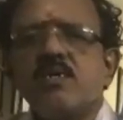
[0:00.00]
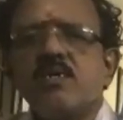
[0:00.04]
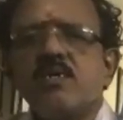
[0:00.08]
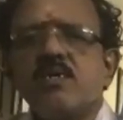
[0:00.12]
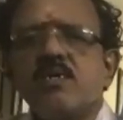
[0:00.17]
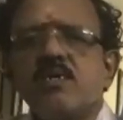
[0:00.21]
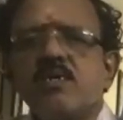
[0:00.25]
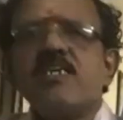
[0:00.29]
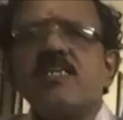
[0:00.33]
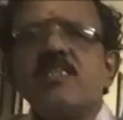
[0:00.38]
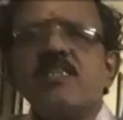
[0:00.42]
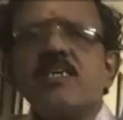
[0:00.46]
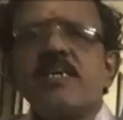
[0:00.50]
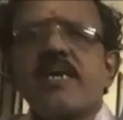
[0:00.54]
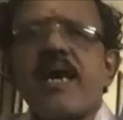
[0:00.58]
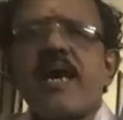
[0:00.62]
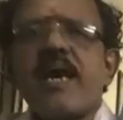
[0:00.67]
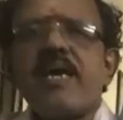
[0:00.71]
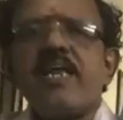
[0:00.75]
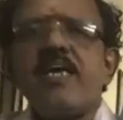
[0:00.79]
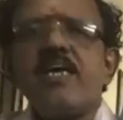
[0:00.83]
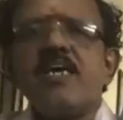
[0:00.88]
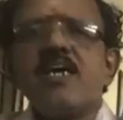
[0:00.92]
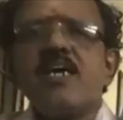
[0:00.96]
Then in the
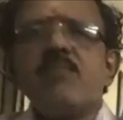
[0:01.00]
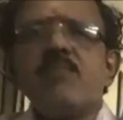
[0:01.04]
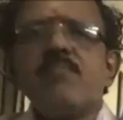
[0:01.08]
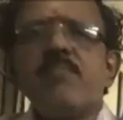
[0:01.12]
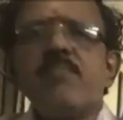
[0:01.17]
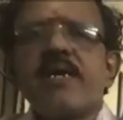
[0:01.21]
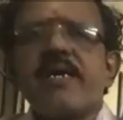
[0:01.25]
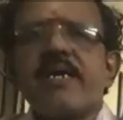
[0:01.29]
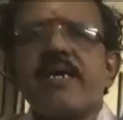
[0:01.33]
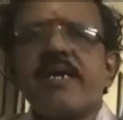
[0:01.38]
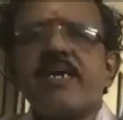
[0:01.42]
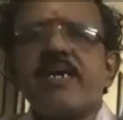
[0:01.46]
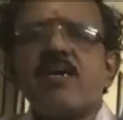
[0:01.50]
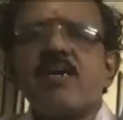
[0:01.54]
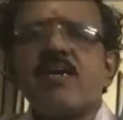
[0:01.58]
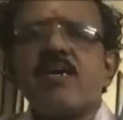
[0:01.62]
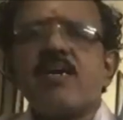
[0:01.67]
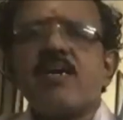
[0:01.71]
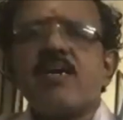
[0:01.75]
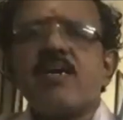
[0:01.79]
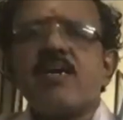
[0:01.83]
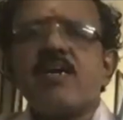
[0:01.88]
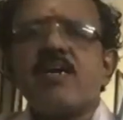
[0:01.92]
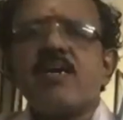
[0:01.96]
carrying of bucket of
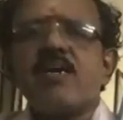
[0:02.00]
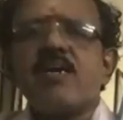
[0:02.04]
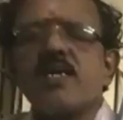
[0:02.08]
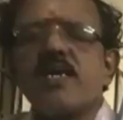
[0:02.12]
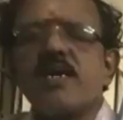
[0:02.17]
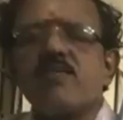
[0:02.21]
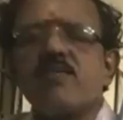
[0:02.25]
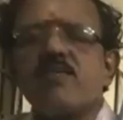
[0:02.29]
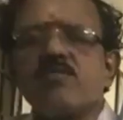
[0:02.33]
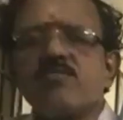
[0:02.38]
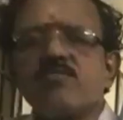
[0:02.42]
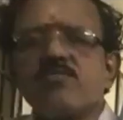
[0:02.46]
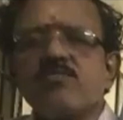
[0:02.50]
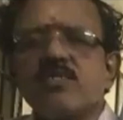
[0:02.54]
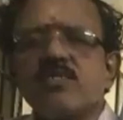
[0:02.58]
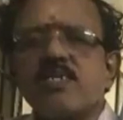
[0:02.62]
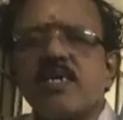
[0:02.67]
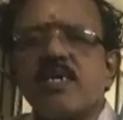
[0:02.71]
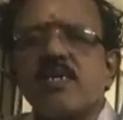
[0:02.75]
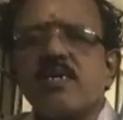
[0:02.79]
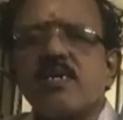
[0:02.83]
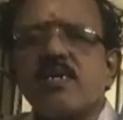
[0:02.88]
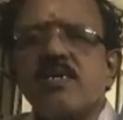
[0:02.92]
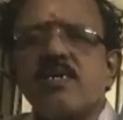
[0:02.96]
water, what I have to do,
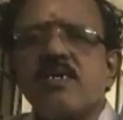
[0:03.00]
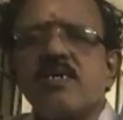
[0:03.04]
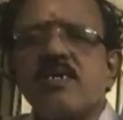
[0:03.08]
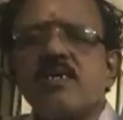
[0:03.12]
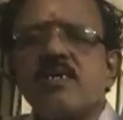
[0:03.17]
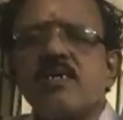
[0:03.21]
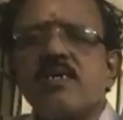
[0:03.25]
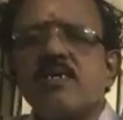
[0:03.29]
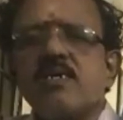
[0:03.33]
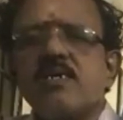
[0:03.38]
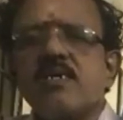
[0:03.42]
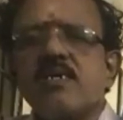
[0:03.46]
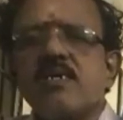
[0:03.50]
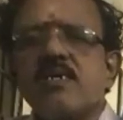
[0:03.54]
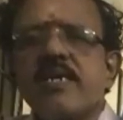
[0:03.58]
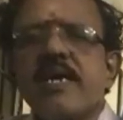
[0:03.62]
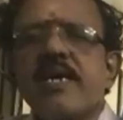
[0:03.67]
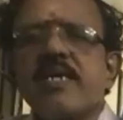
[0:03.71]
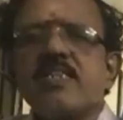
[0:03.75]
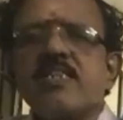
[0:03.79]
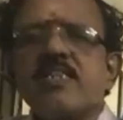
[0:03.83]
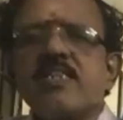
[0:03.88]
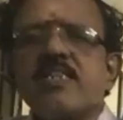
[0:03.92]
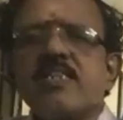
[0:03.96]
sir?
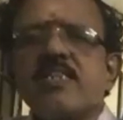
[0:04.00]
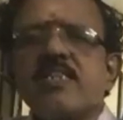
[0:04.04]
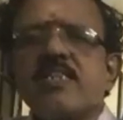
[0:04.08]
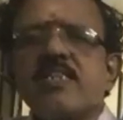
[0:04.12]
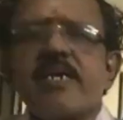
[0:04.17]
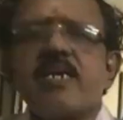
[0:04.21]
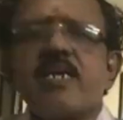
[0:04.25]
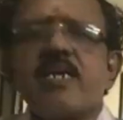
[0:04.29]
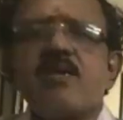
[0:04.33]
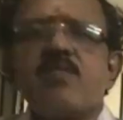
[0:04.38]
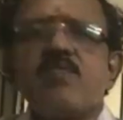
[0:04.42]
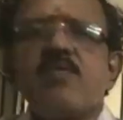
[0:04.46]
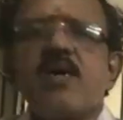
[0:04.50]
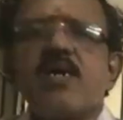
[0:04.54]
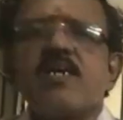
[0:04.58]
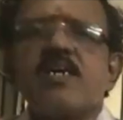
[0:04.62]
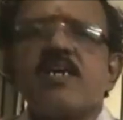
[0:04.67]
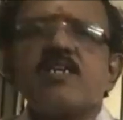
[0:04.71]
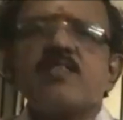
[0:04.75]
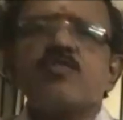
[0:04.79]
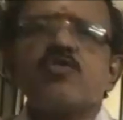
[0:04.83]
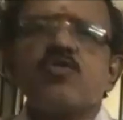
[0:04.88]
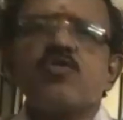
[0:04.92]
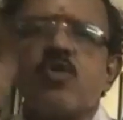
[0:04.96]
Take the bucket of
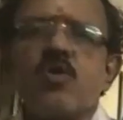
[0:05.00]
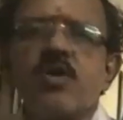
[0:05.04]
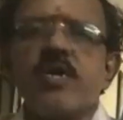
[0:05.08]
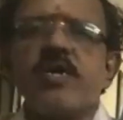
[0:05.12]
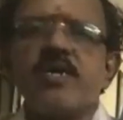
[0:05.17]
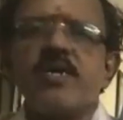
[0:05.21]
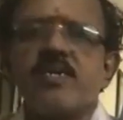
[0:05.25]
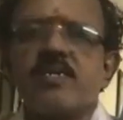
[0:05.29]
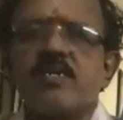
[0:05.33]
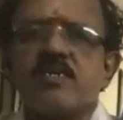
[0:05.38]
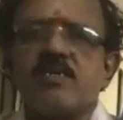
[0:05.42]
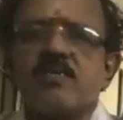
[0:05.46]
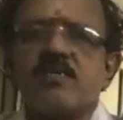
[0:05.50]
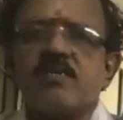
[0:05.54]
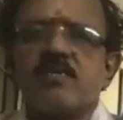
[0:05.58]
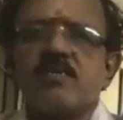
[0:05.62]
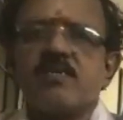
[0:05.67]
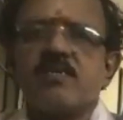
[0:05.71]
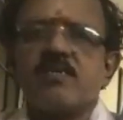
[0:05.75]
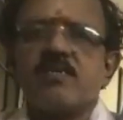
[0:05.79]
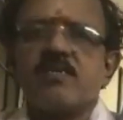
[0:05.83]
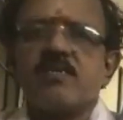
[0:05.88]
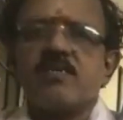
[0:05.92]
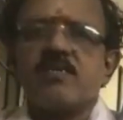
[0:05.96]
water, throw it.
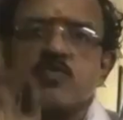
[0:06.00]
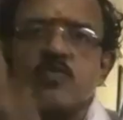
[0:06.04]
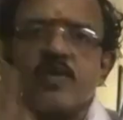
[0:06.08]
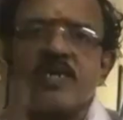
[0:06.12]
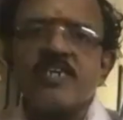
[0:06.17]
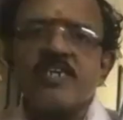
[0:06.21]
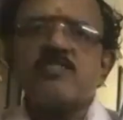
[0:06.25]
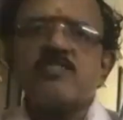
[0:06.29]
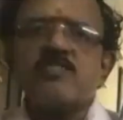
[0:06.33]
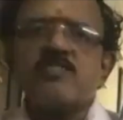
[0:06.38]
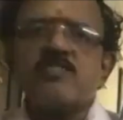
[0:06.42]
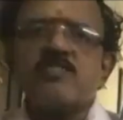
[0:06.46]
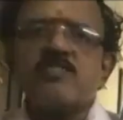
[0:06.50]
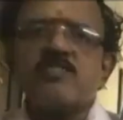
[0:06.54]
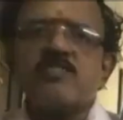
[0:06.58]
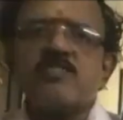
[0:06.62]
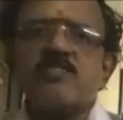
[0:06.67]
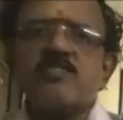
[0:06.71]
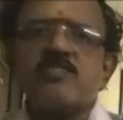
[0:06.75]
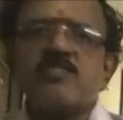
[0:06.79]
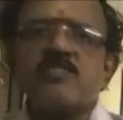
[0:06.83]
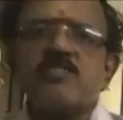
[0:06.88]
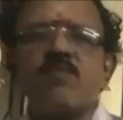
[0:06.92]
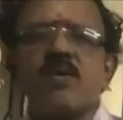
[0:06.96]
Physics wise, you have
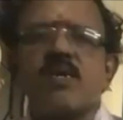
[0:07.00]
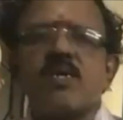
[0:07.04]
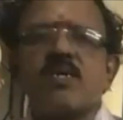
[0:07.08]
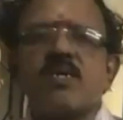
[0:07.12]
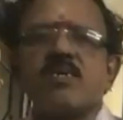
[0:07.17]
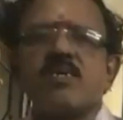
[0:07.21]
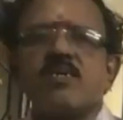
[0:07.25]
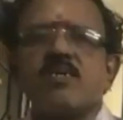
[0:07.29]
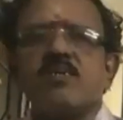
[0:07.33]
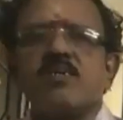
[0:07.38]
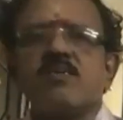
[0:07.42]
done some work.